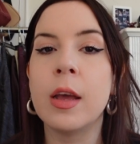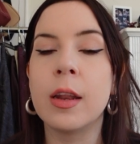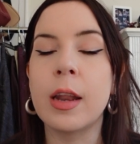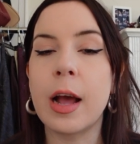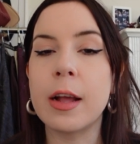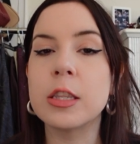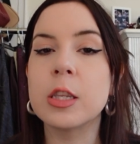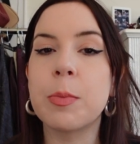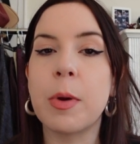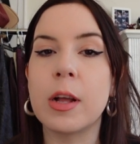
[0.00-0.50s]

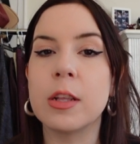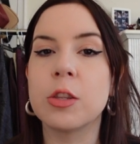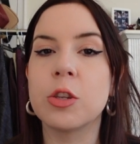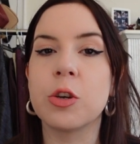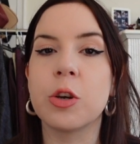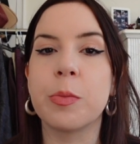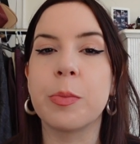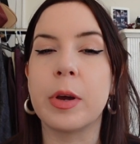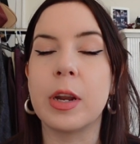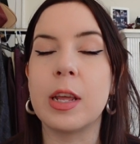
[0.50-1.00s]
not
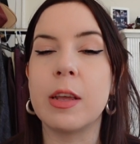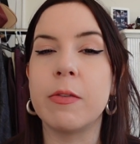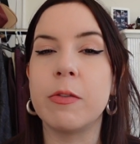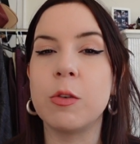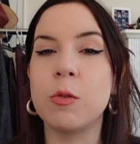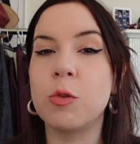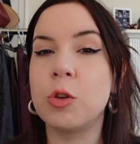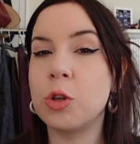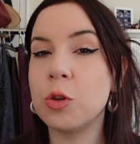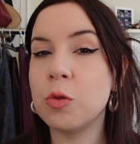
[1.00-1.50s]
sponsored, but if
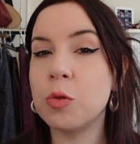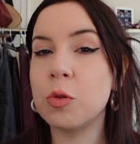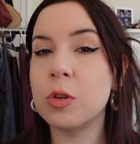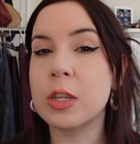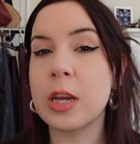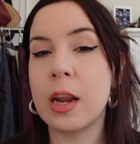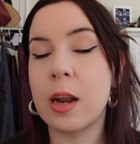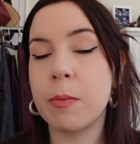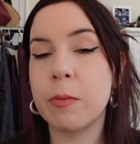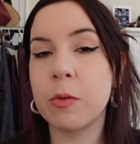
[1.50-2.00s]
you do
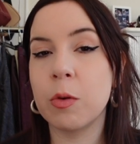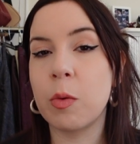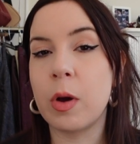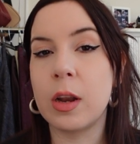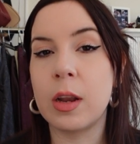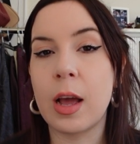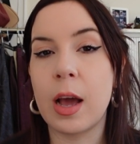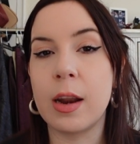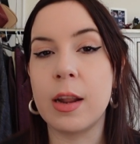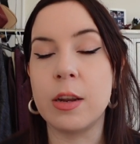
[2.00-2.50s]
sign up for
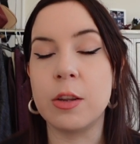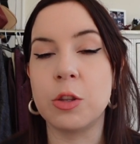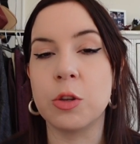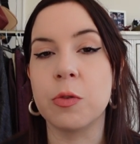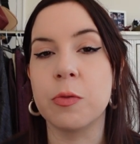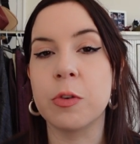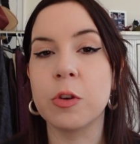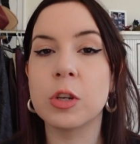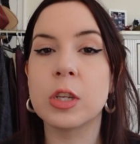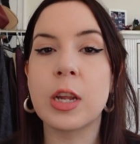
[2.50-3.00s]
Whatnot and it's your
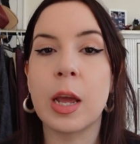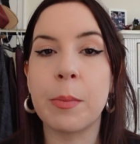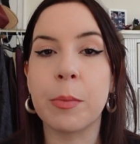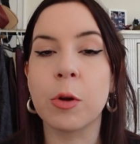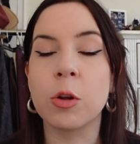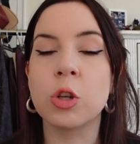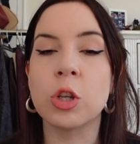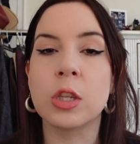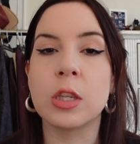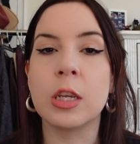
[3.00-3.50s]
first time
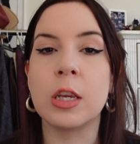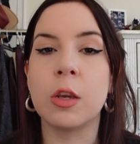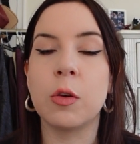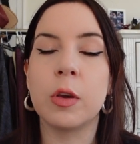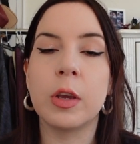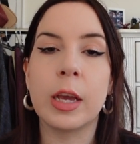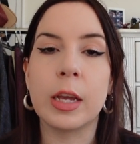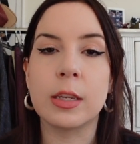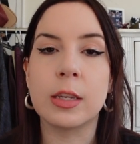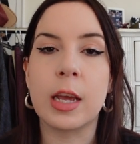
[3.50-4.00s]
purchasing, you can
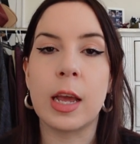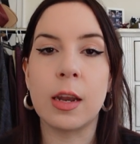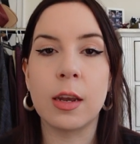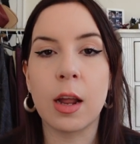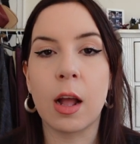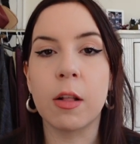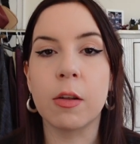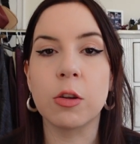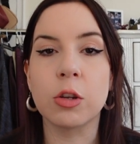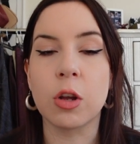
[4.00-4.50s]
get
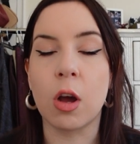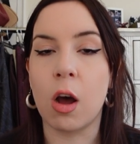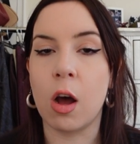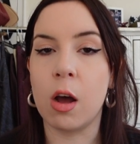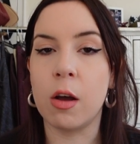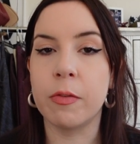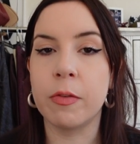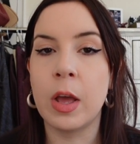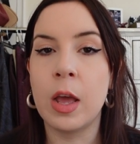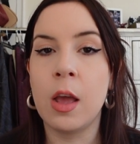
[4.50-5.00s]
$10
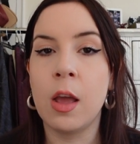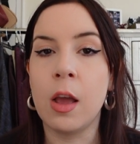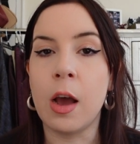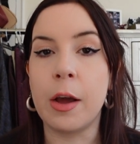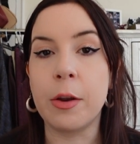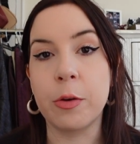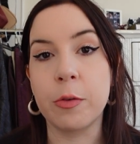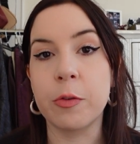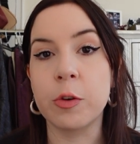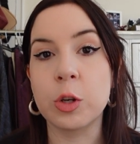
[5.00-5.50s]
off
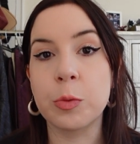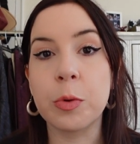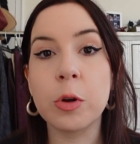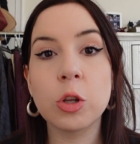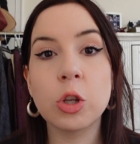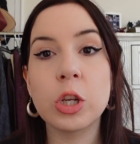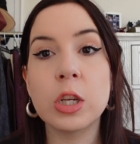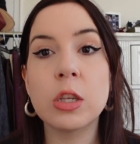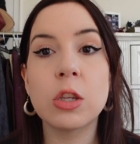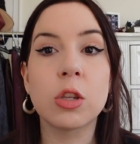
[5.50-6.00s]
on your first
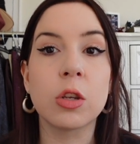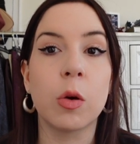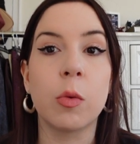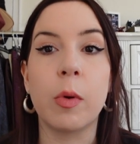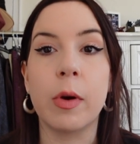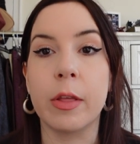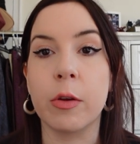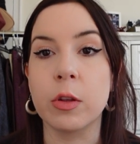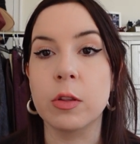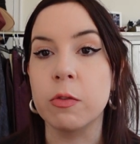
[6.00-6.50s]
purchase, so
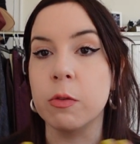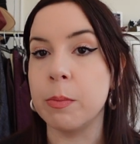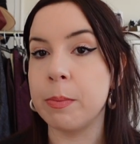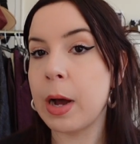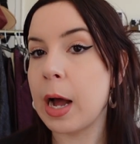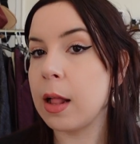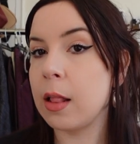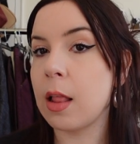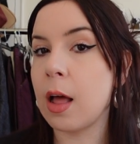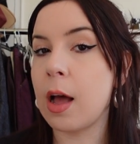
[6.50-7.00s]
whether it's from
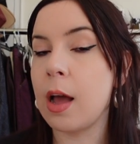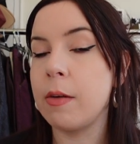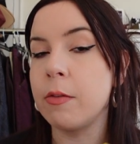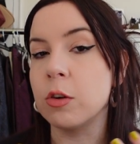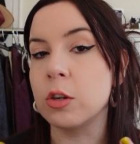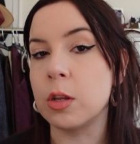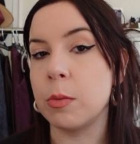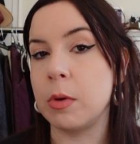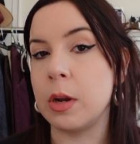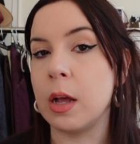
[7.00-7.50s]
my live or
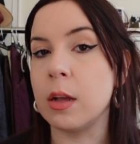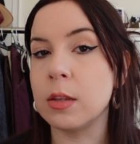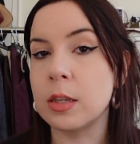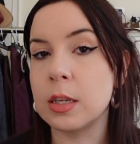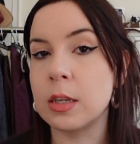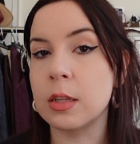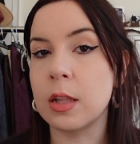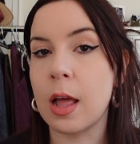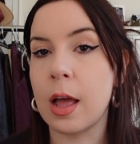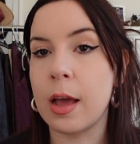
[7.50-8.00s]
someone
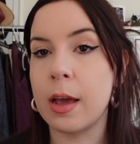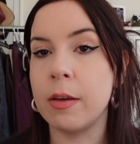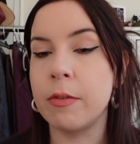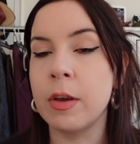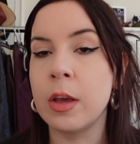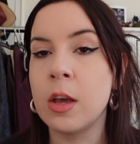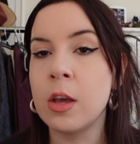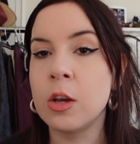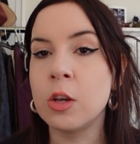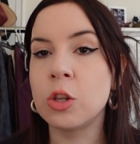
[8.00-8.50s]
else's live.
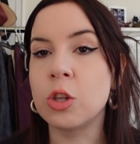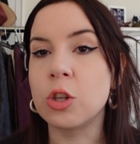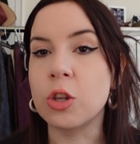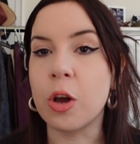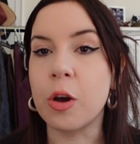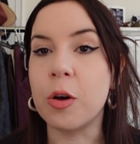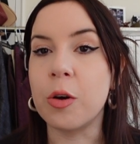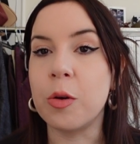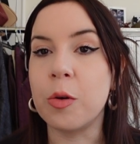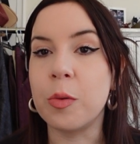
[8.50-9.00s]

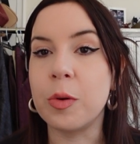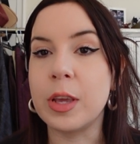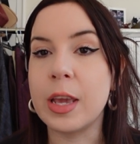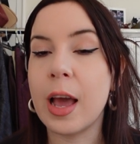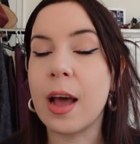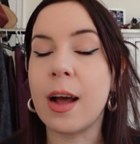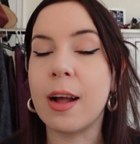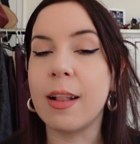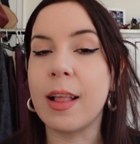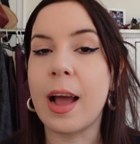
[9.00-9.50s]
So
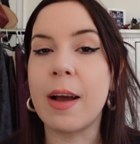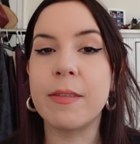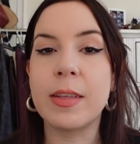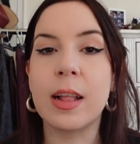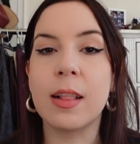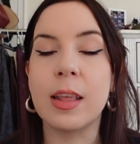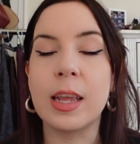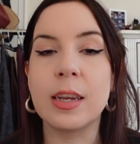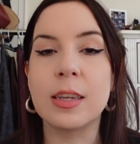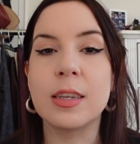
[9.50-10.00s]
yeah, I'll have
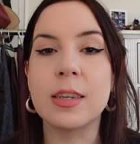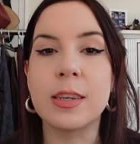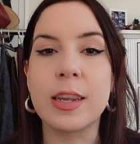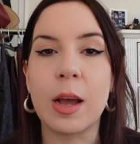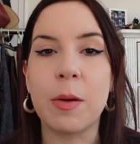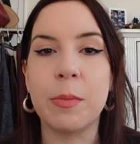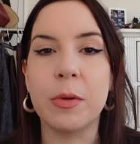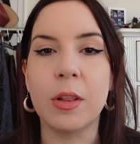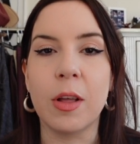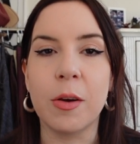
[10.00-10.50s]
that linked
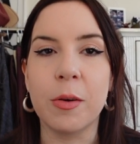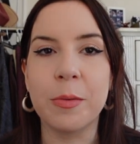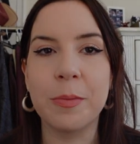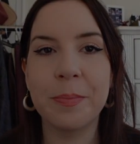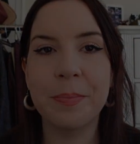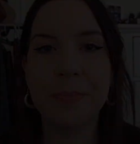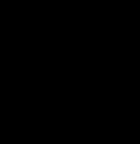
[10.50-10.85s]
down below. All right,